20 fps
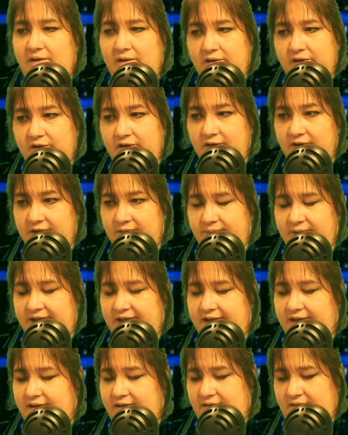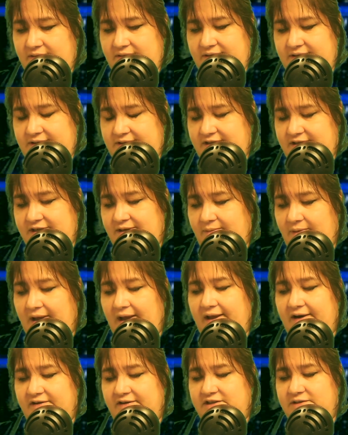going to be some
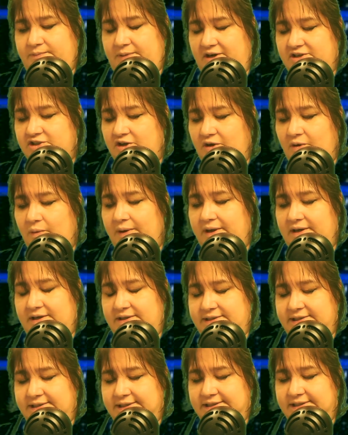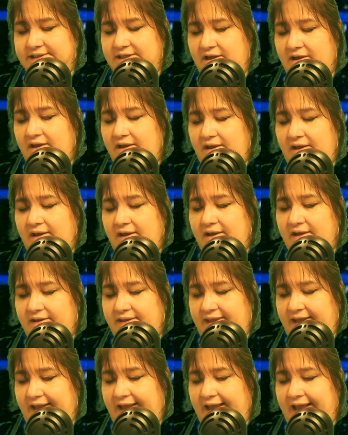kind of special witnesses.
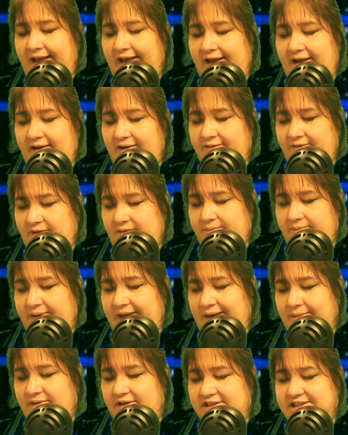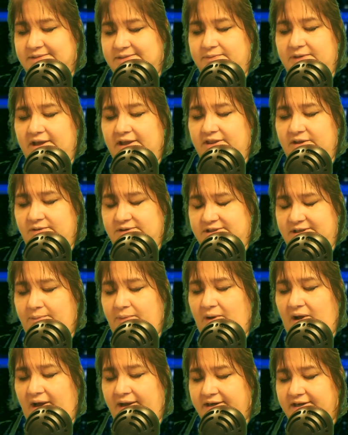They have Pamela Smith, who is a
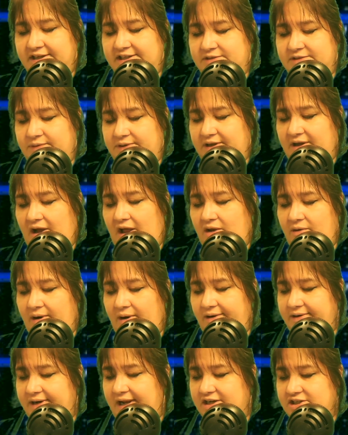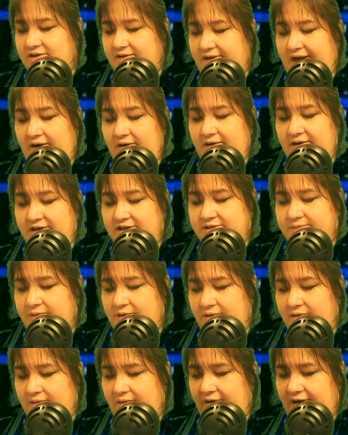botanist with the Colorado National Heritage
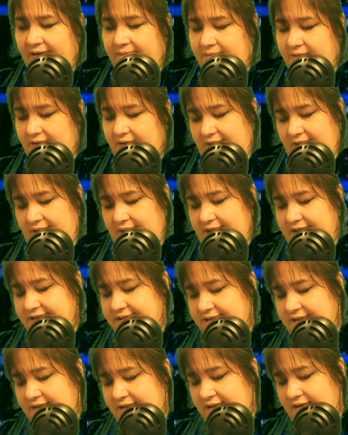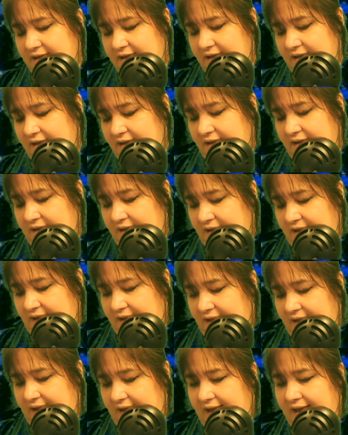Program, listed.
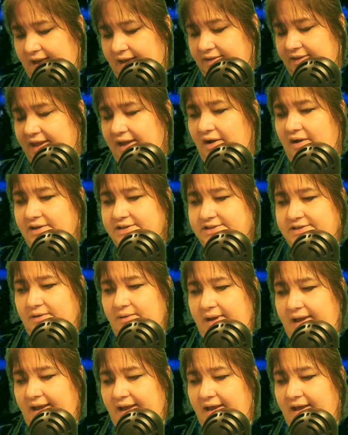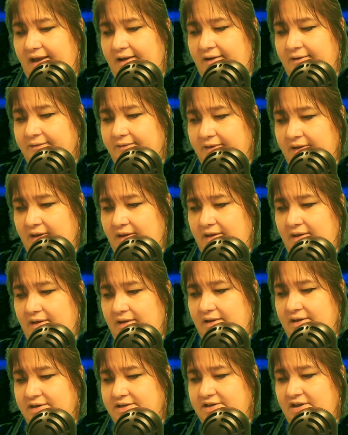And they also have
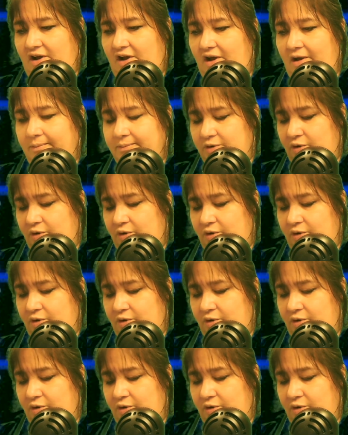Tom